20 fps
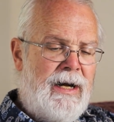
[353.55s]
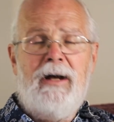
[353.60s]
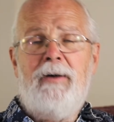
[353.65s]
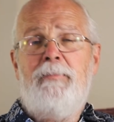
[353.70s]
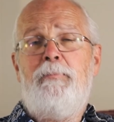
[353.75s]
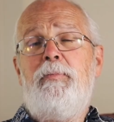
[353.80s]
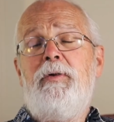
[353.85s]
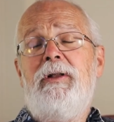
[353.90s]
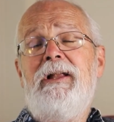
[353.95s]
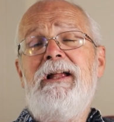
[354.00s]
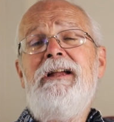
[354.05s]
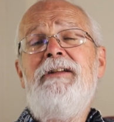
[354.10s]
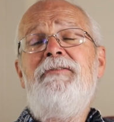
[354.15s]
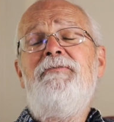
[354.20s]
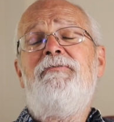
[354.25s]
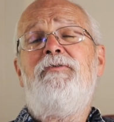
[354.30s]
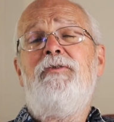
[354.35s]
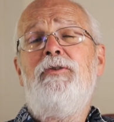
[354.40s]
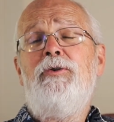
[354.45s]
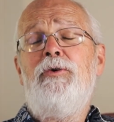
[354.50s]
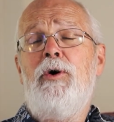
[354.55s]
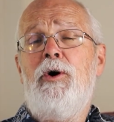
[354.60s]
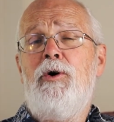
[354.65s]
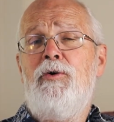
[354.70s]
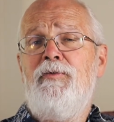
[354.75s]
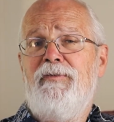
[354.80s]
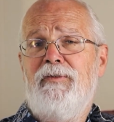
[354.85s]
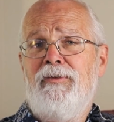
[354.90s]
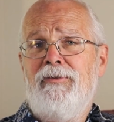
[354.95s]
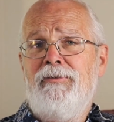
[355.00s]
A plane flew
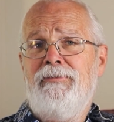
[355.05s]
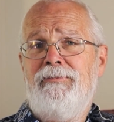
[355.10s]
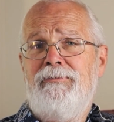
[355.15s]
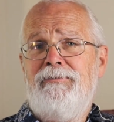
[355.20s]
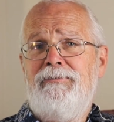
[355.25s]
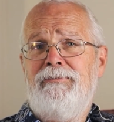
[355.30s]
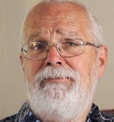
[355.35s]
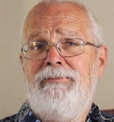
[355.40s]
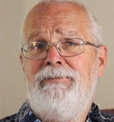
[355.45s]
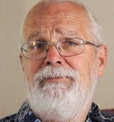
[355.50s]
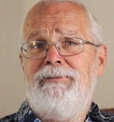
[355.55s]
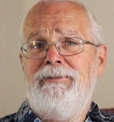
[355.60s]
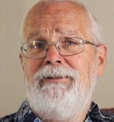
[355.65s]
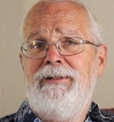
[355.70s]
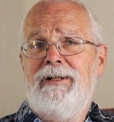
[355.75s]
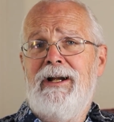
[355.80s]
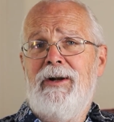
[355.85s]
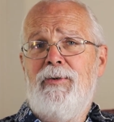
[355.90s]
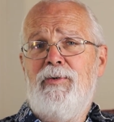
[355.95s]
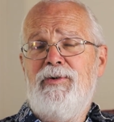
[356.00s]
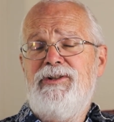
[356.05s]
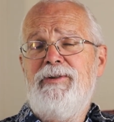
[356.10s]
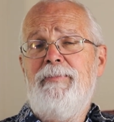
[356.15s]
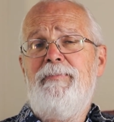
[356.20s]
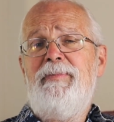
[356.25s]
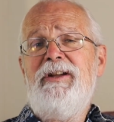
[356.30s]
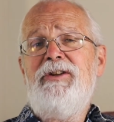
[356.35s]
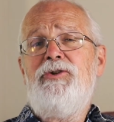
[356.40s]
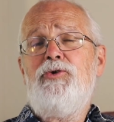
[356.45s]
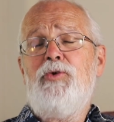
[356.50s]
over. It was a
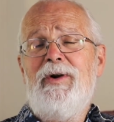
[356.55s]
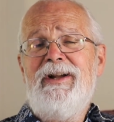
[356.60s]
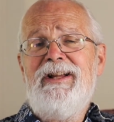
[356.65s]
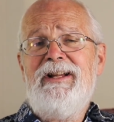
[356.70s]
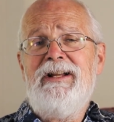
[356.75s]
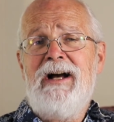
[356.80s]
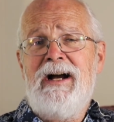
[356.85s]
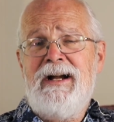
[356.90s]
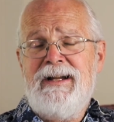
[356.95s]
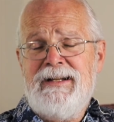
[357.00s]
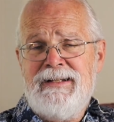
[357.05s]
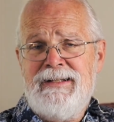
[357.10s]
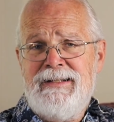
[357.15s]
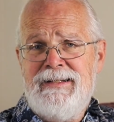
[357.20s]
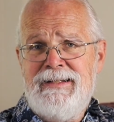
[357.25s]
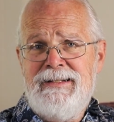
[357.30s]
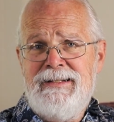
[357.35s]
B-29.